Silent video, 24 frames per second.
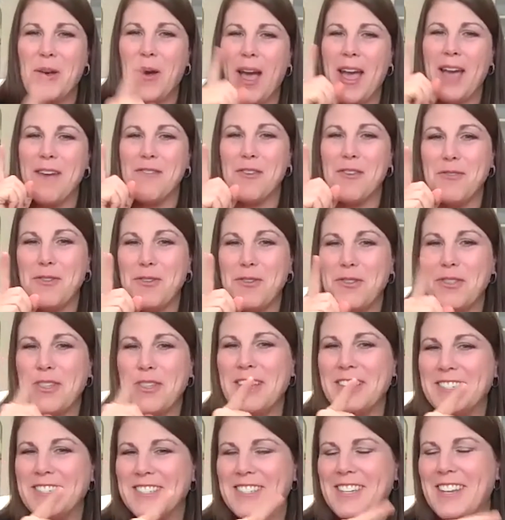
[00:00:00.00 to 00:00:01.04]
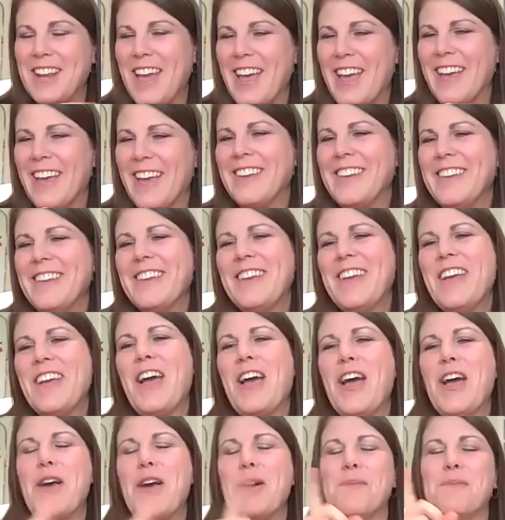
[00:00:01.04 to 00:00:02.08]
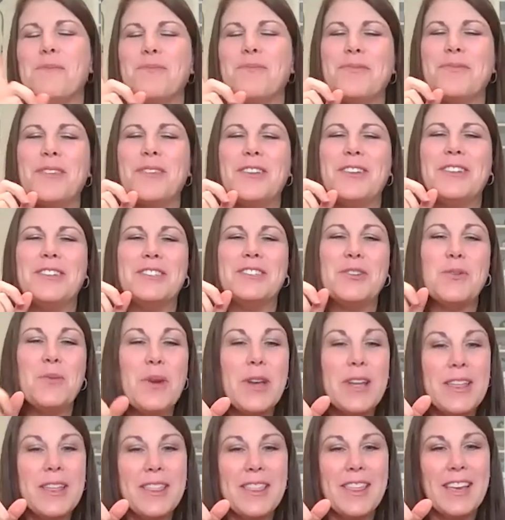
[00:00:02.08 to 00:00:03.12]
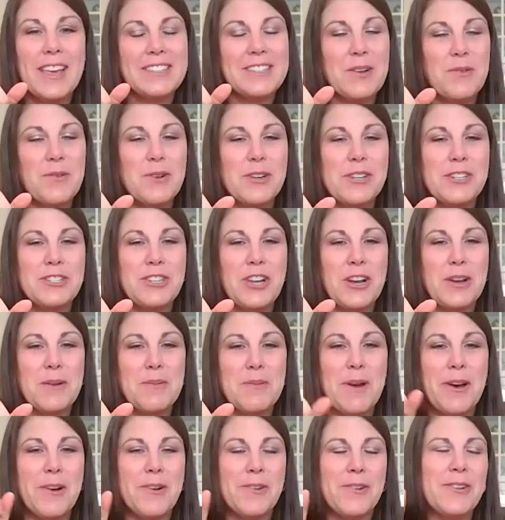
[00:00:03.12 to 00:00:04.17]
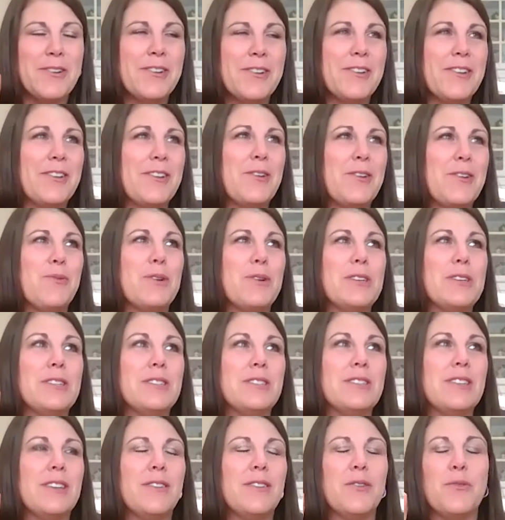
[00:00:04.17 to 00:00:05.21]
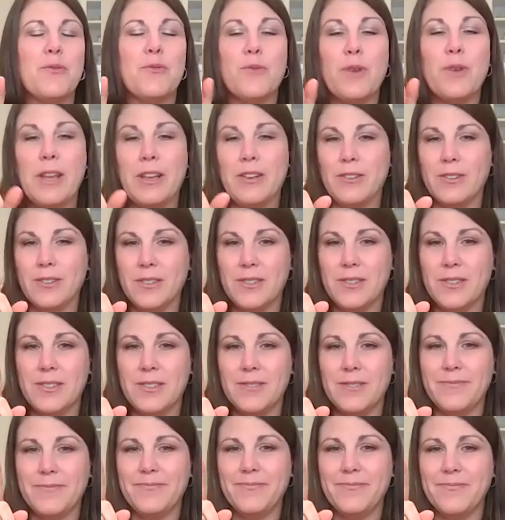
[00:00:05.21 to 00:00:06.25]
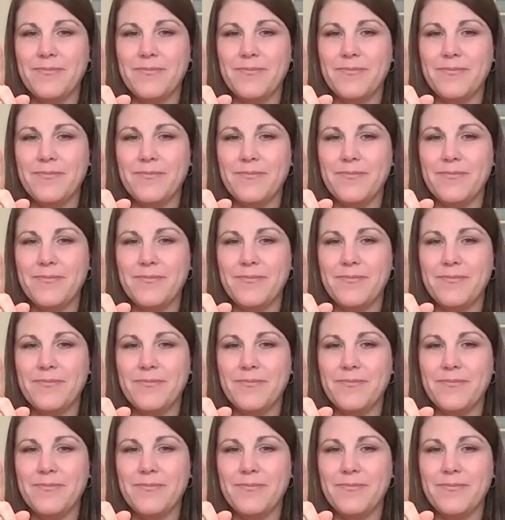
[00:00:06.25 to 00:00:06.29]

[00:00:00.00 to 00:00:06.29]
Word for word: So I have a few things today. Um, so one of the things I wanted to talk about was wrinkles.